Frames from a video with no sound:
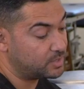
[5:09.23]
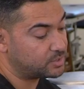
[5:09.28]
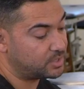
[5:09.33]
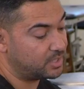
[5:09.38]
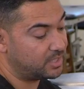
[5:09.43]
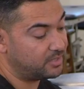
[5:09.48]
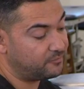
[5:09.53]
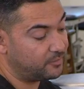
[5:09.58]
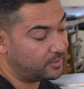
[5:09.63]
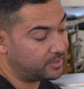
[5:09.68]
So
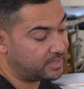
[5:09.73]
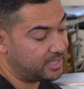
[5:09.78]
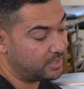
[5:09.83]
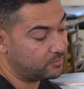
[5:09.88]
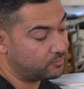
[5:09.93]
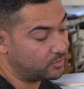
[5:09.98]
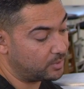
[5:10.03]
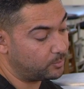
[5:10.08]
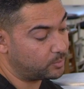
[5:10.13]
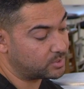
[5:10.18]
if our key
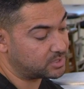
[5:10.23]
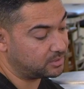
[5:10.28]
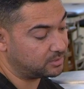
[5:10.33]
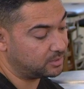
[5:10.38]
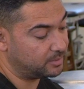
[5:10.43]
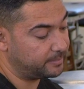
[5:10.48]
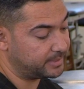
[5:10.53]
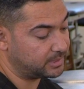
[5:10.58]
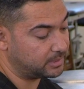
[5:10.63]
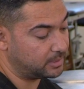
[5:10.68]
rib was a
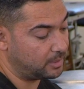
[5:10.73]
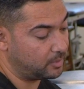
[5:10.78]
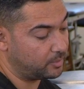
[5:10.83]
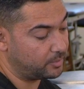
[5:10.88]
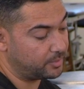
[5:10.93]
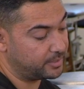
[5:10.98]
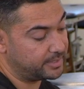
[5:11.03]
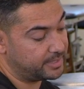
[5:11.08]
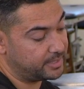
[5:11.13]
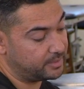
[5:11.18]
little bit
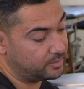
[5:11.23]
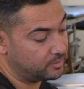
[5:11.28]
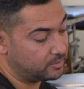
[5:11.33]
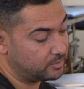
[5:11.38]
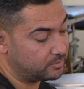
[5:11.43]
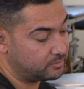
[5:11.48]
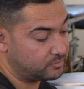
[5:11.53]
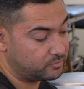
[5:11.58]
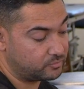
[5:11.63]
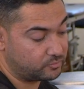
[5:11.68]
lower,
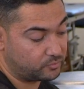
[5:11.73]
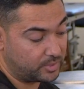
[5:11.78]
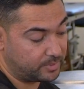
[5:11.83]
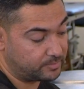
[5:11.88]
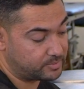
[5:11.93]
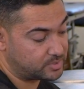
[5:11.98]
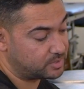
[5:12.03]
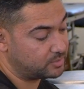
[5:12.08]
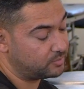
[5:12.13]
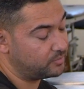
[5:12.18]
either
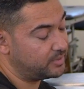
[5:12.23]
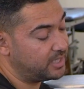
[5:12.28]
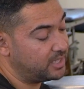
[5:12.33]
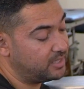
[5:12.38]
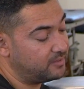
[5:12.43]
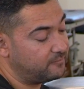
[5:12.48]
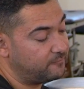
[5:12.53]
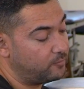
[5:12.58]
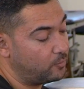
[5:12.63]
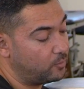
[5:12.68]
ribs
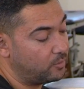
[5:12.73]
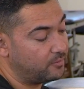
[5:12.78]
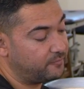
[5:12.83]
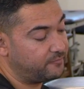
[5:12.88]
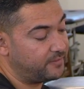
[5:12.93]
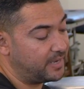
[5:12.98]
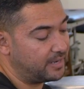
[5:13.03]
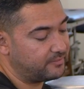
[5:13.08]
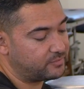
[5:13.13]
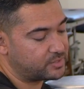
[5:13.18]
three, four,
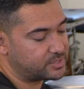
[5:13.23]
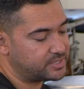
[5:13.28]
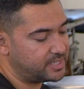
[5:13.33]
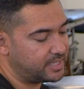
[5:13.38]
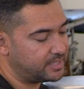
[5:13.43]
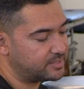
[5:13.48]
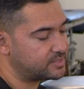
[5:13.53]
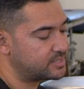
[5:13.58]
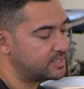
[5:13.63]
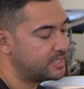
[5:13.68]
five, or
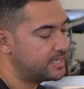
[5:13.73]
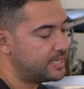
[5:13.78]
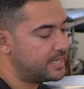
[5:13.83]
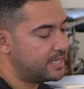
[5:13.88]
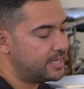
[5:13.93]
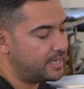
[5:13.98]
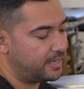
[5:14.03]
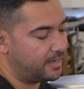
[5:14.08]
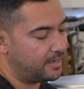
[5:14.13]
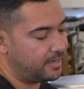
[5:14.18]
six,
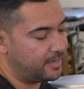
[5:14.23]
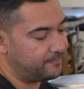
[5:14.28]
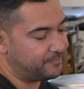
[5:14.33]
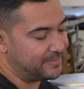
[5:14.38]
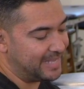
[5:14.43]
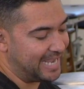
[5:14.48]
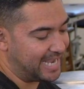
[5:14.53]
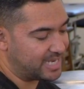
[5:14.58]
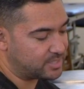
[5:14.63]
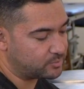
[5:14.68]
um,
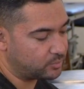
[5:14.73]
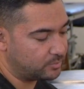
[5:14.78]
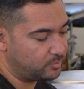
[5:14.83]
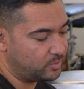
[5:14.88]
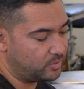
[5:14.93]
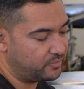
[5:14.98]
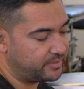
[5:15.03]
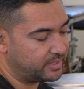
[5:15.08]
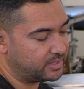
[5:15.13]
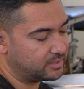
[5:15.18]
as we're
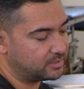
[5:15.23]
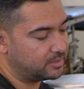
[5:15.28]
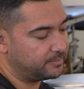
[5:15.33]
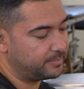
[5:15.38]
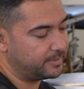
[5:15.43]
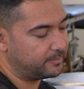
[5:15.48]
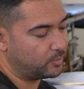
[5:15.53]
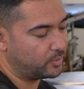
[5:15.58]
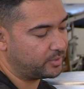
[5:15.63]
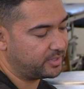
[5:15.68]
moving a little
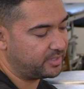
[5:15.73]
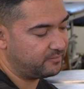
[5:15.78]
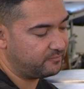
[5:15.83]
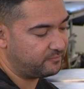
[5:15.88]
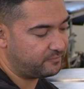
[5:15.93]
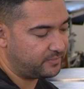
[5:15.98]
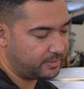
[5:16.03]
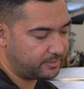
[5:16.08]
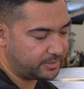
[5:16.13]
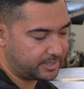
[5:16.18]
bit more
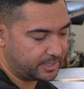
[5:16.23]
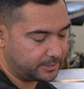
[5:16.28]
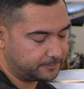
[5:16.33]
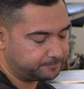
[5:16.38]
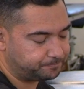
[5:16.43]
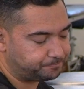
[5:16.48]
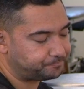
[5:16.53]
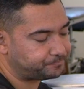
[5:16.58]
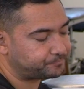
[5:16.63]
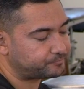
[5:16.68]

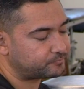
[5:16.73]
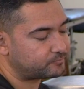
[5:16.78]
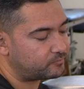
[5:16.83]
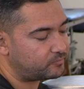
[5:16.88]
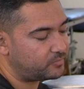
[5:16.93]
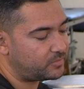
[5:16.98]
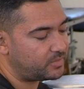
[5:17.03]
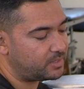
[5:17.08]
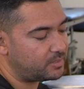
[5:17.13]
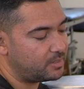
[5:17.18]
inferior,
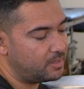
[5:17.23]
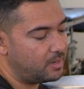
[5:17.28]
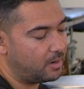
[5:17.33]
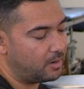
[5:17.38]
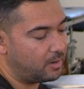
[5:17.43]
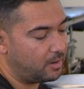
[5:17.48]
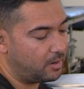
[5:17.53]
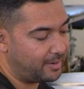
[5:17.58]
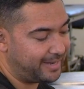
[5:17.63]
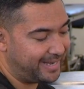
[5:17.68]

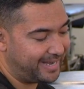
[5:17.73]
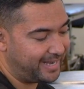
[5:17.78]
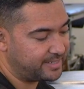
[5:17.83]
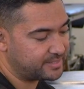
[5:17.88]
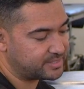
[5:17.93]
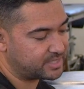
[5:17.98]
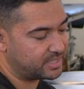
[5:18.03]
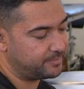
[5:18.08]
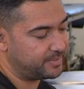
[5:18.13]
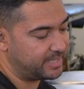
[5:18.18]
our hand
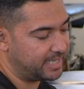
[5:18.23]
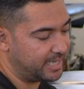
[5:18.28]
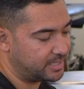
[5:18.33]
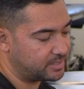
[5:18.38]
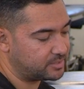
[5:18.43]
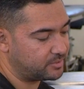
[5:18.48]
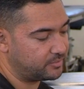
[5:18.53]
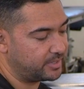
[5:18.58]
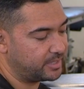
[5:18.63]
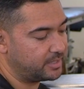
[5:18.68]
is going to be
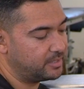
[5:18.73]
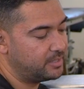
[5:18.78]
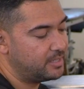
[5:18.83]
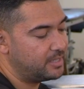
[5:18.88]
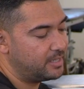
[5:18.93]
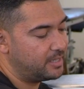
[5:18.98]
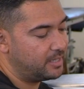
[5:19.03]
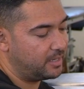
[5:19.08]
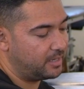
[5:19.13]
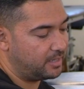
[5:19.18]
entering
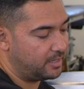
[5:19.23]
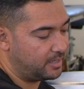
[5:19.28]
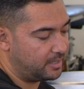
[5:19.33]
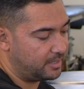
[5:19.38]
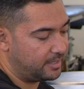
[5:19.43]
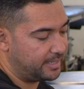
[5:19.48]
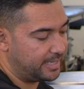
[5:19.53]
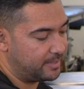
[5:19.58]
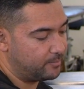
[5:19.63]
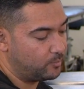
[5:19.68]
uh,
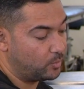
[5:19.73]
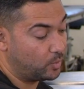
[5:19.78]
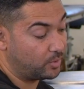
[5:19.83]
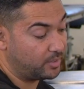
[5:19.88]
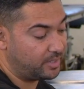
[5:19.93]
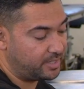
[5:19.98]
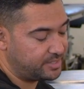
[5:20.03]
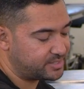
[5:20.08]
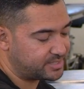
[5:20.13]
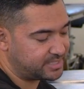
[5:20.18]
a
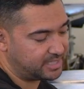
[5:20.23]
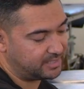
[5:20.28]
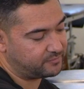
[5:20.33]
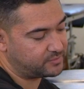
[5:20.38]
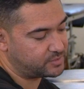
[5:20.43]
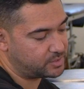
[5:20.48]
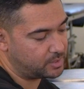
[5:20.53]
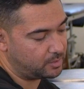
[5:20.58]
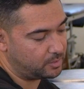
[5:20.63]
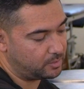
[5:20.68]
more unsafe
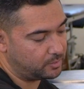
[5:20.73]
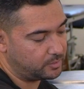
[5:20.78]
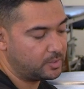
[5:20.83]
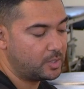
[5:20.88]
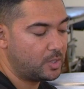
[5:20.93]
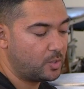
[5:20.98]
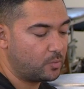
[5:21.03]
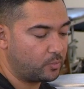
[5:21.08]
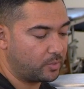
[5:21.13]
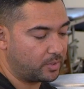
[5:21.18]
zone
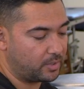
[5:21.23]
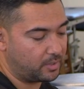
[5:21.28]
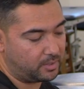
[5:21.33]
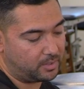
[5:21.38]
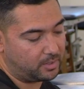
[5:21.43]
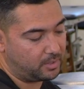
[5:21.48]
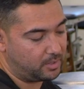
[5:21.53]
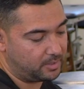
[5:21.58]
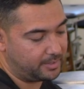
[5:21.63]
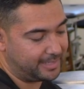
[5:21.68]
where
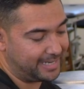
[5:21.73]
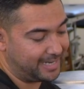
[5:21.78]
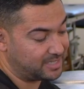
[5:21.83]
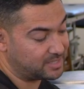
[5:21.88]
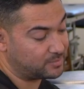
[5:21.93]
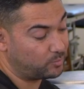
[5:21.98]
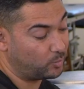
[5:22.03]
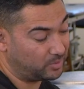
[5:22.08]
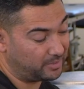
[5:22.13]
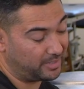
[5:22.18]
our hand
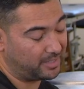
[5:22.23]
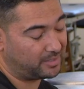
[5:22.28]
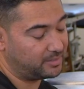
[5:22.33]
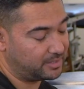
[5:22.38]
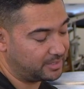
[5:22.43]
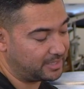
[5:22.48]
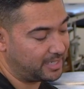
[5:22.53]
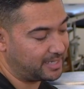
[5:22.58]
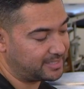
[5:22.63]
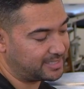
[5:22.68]
is more likely
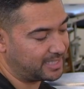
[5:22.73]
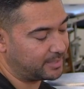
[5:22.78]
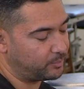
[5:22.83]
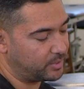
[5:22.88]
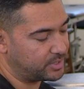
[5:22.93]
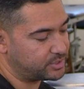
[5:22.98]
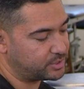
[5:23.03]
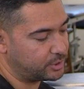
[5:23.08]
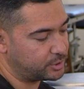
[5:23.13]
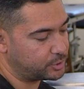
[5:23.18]
to contact
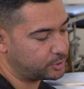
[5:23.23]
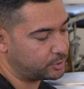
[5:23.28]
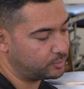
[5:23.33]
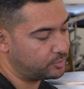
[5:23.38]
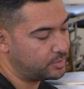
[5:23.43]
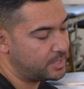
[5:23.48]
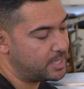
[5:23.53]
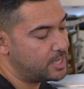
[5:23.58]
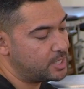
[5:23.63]
breast tissue.